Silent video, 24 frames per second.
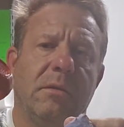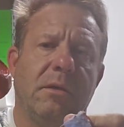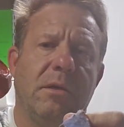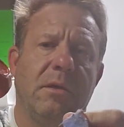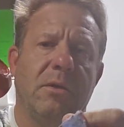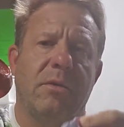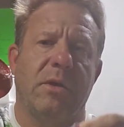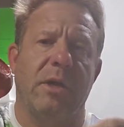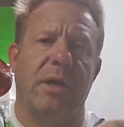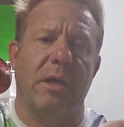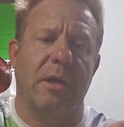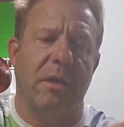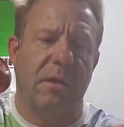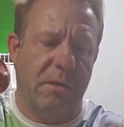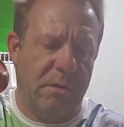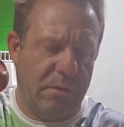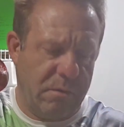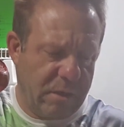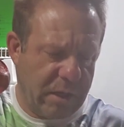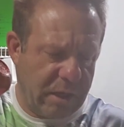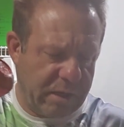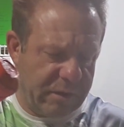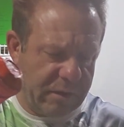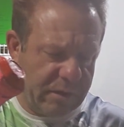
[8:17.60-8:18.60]
Okay,
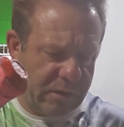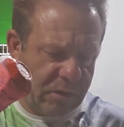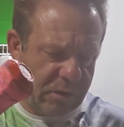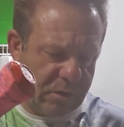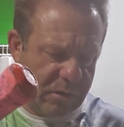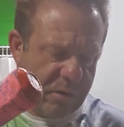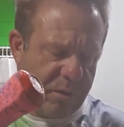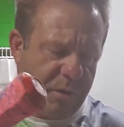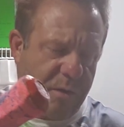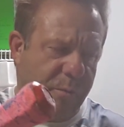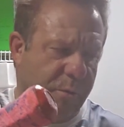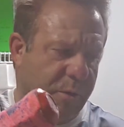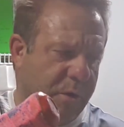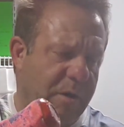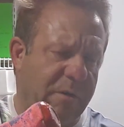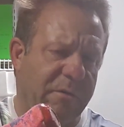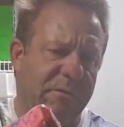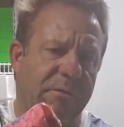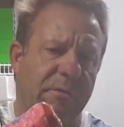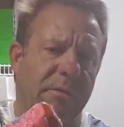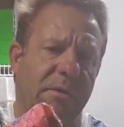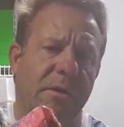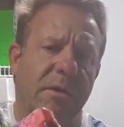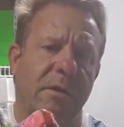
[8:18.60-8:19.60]
got the turner grip
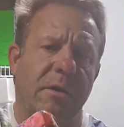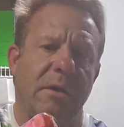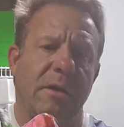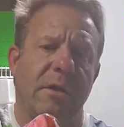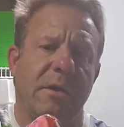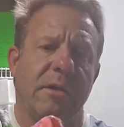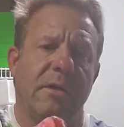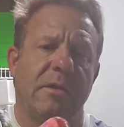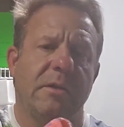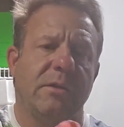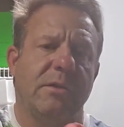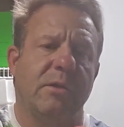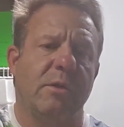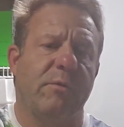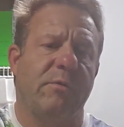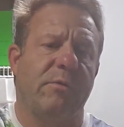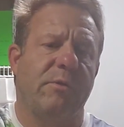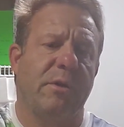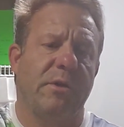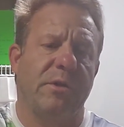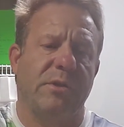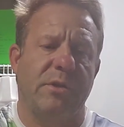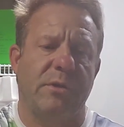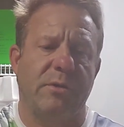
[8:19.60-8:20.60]
off. So
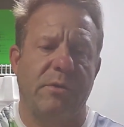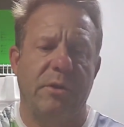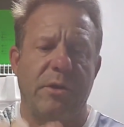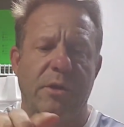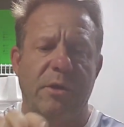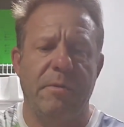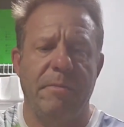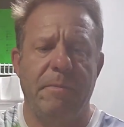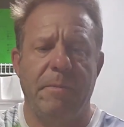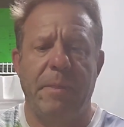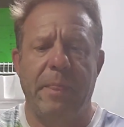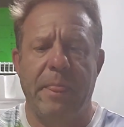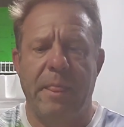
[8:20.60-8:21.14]
far, so good.